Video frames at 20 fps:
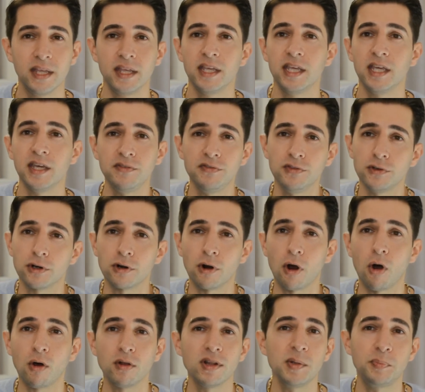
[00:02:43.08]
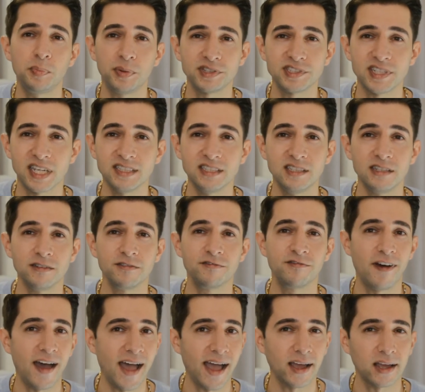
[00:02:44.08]
If you're only presenting
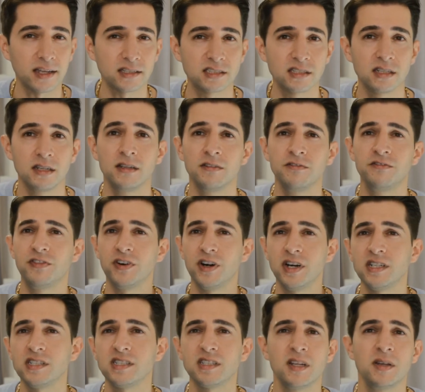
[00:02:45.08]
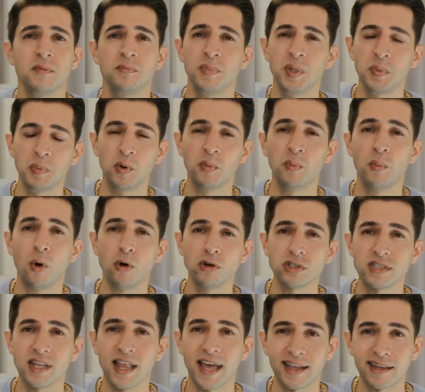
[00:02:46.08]
facts, first, people
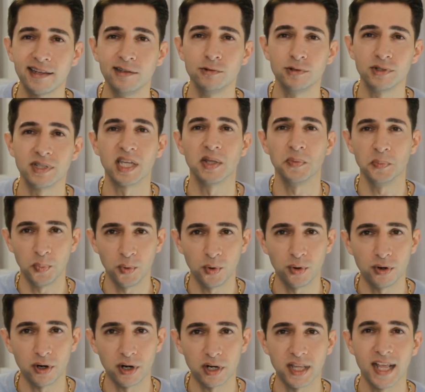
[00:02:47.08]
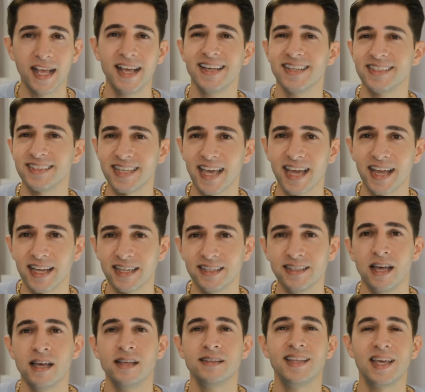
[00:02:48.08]
most likely will get bored. Second,
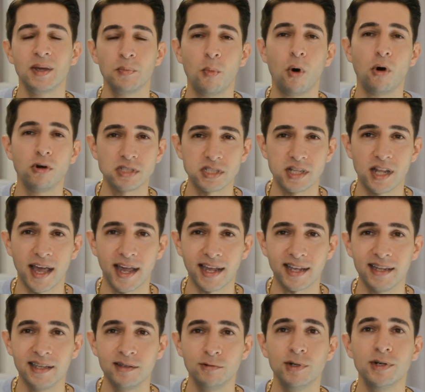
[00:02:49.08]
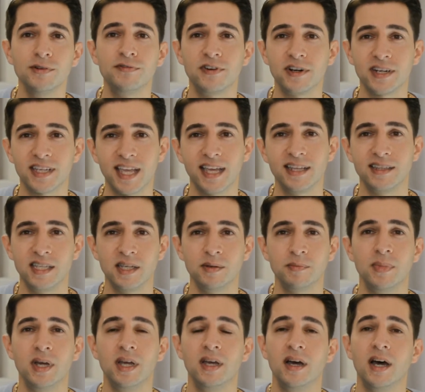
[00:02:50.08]
they most likely will forget
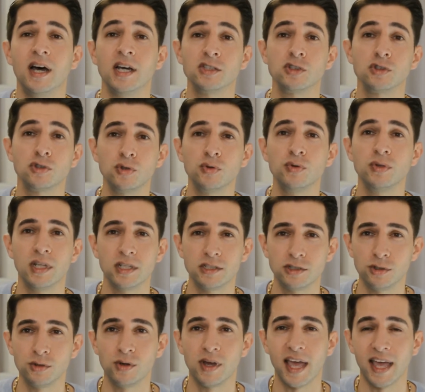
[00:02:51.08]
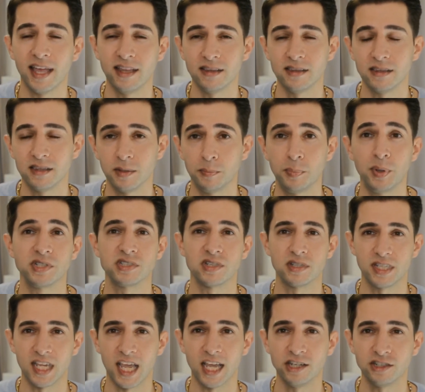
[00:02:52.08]
them as soon as you end the
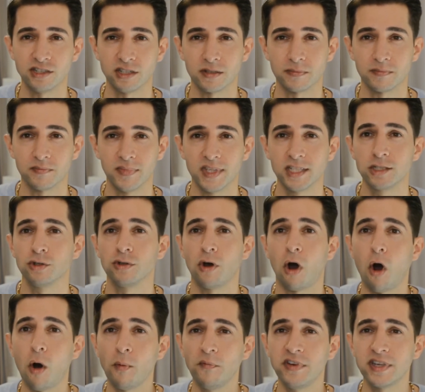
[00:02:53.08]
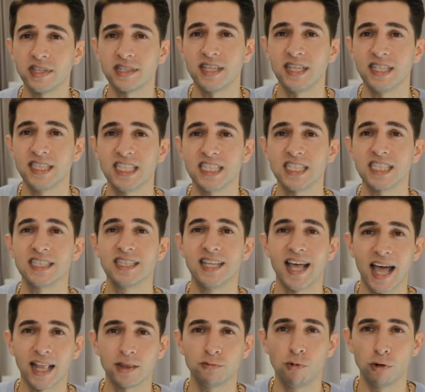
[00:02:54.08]
presentation. So obviously this is
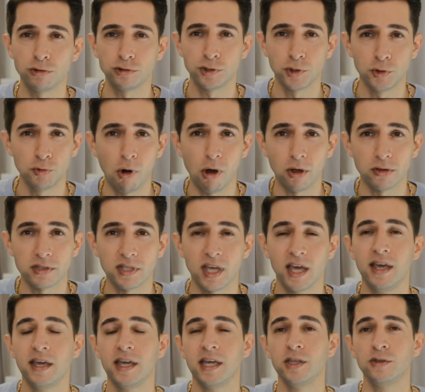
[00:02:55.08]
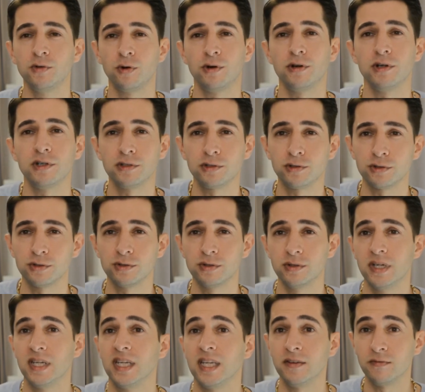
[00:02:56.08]
not what you want in order to
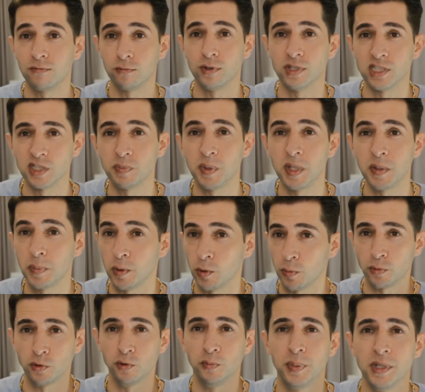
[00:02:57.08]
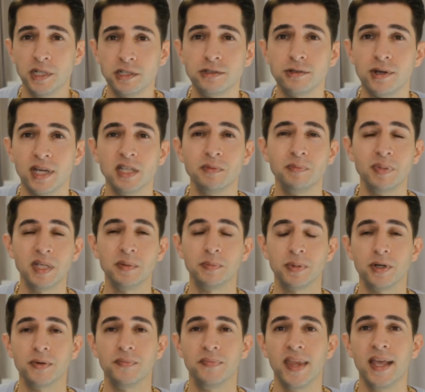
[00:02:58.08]
influence people, to persuade
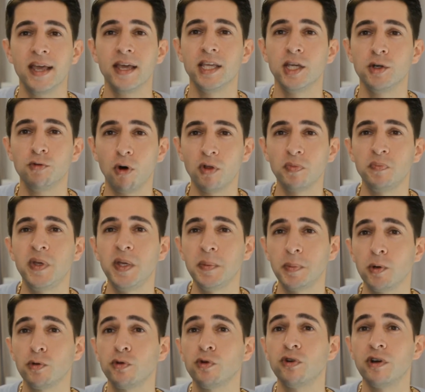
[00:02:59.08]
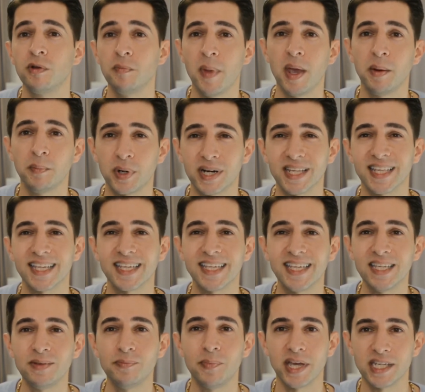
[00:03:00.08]
people. You want people to remember the
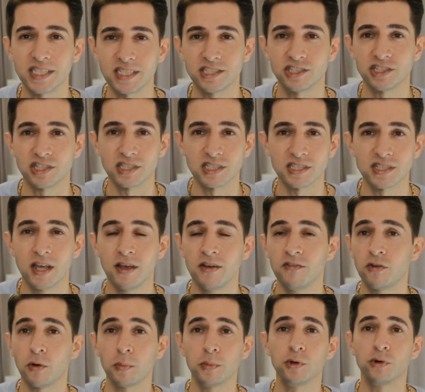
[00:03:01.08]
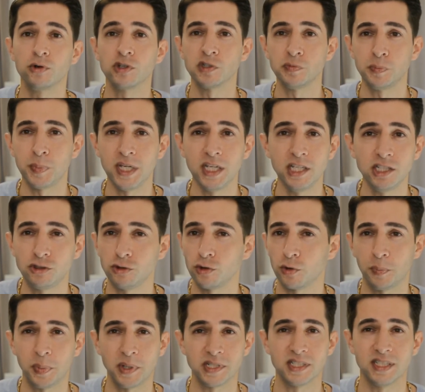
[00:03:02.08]
key messages from your speech, your
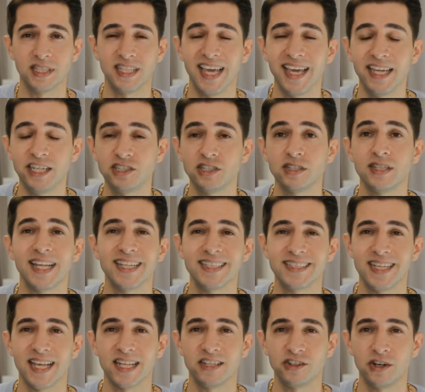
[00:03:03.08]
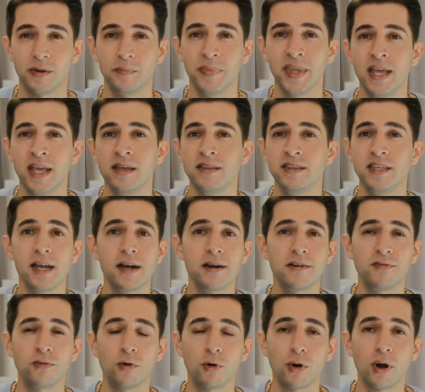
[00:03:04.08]
presentation, etc.
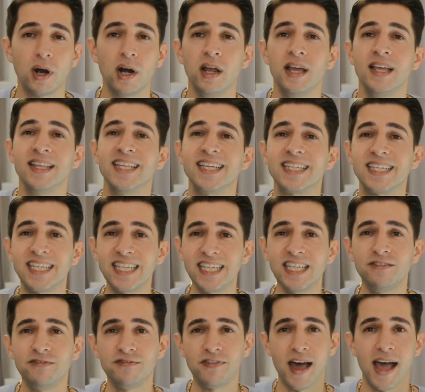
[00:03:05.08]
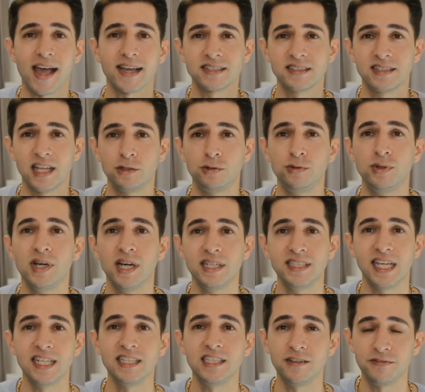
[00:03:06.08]
Therefore, the key facts that you
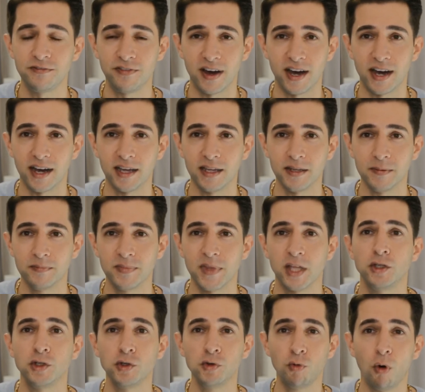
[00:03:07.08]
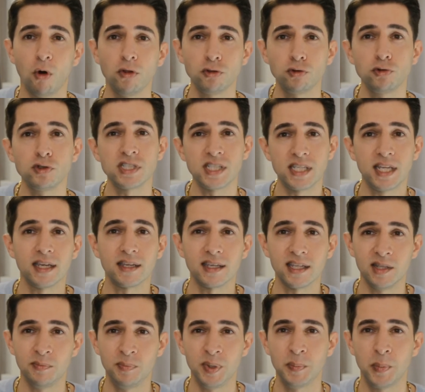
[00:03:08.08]
identify, that you want to stick
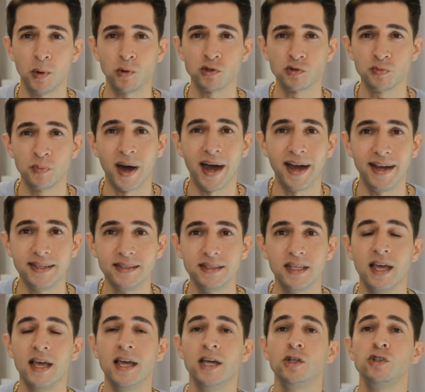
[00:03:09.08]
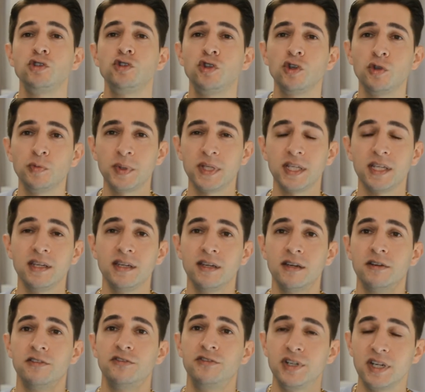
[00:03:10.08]
in people's mind, should be
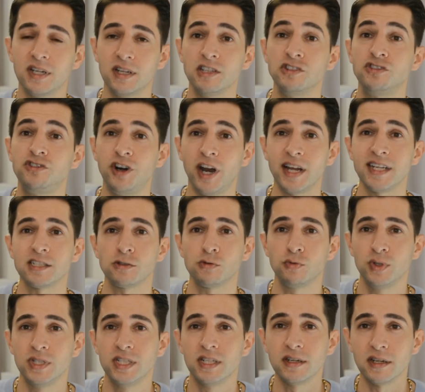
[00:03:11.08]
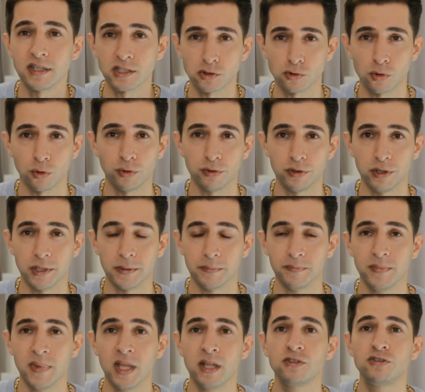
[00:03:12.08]
really dressed within a story.
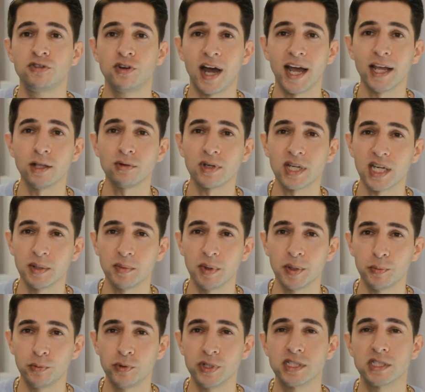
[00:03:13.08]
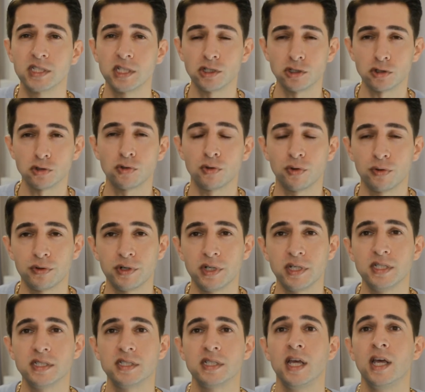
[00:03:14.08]
Try to come up with such
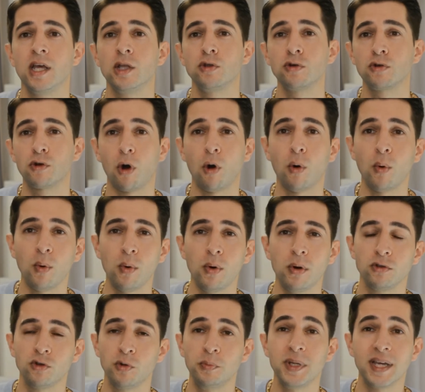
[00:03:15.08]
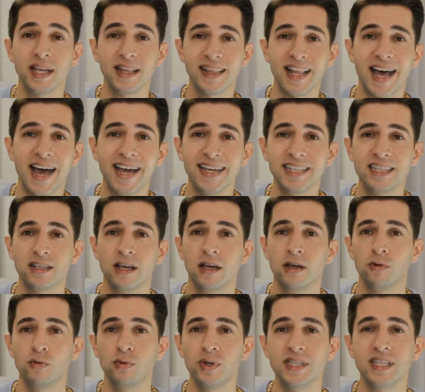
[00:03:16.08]
stories to be aligned
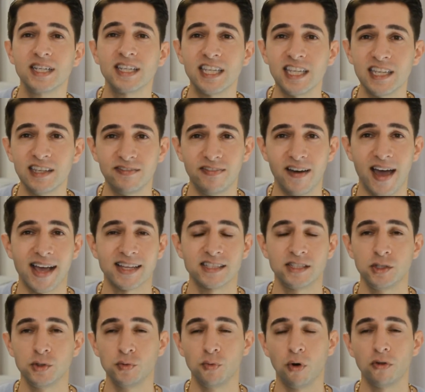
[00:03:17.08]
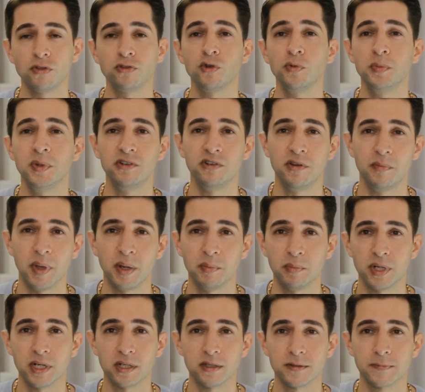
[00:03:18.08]
with the key facts you want to be
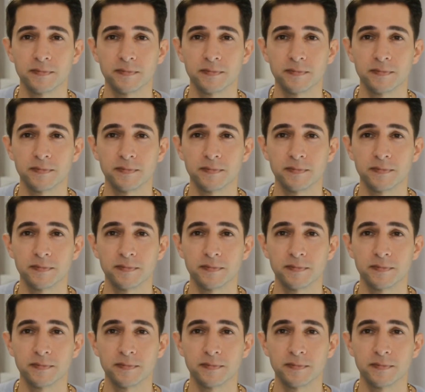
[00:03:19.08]
remembered.